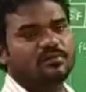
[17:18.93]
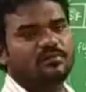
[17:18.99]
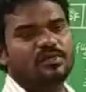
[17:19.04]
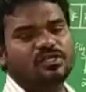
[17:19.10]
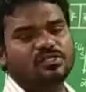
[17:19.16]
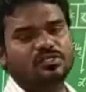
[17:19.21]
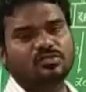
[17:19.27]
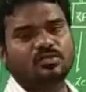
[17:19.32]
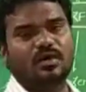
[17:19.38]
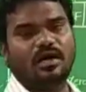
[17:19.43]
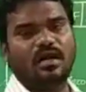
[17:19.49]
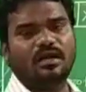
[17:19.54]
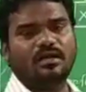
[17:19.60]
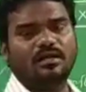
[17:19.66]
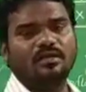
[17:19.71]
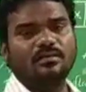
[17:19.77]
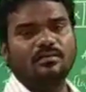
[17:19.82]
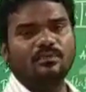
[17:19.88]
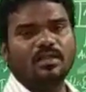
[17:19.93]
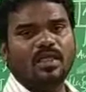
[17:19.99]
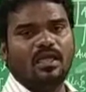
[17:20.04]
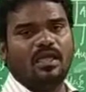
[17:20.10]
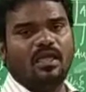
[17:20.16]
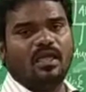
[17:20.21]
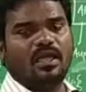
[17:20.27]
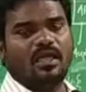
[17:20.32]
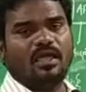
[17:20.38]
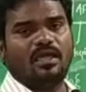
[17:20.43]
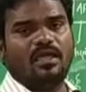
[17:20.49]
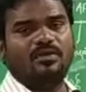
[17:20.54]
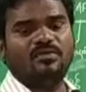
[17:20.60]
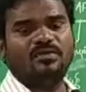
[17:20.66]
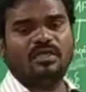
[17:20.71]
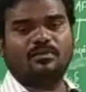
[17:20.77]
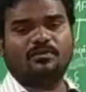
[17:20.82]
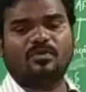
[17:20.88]
means what?
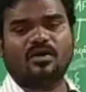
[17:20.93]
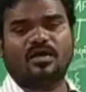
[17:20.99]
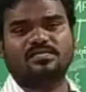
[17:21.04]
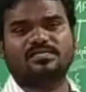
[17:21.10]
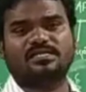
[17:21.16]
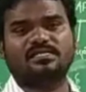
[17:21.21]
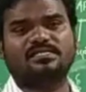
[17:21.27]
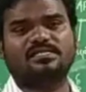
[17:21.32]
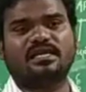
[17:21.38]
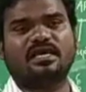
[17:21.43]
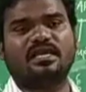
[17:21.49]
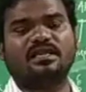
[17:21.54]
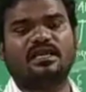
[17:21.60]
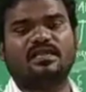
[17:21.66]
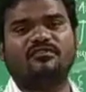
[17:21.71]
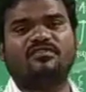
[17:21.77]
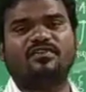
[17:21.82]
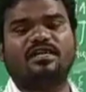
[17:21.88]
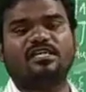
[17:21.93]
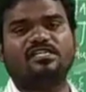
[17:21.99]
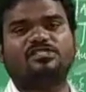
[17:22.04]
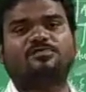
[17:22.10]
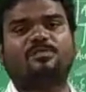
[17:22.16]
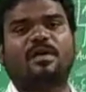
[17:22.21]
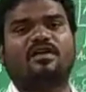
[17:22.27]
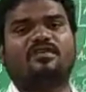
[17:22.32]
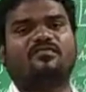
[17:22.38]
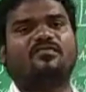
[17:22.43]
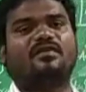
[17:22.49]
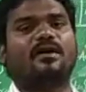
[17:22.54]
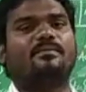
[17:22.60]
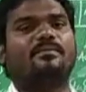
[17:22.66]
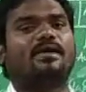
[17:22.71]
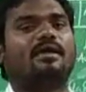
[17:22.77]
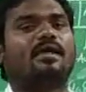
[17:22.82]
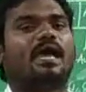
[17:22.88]
In the processor, if it is
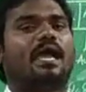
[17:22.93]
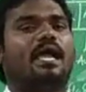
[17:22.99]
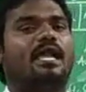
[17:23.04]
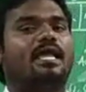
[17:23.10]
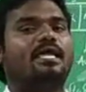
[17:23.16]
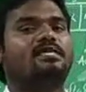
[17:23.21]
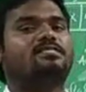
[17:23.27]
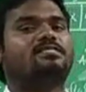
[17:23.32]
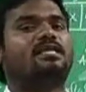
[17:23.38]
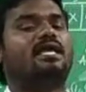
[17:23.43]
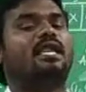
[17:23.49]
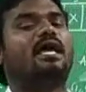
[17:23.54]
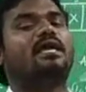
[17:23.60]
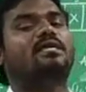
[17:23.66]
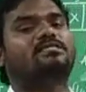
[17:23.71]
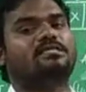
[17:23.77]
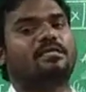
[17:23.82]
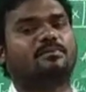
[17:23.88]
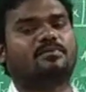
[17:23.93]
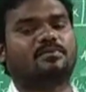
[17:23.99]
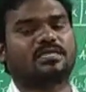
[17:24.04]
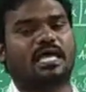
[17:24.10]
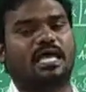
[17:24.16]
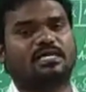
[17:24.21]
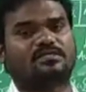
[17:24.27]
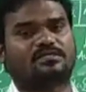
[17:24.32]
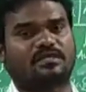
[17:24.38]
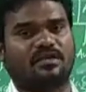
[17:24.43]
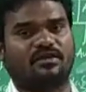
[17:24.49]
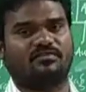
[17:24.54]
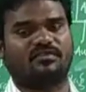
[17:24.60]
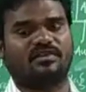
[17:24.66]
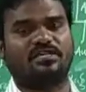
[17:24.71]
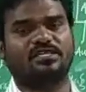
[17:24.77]
performing addition or subtraction, if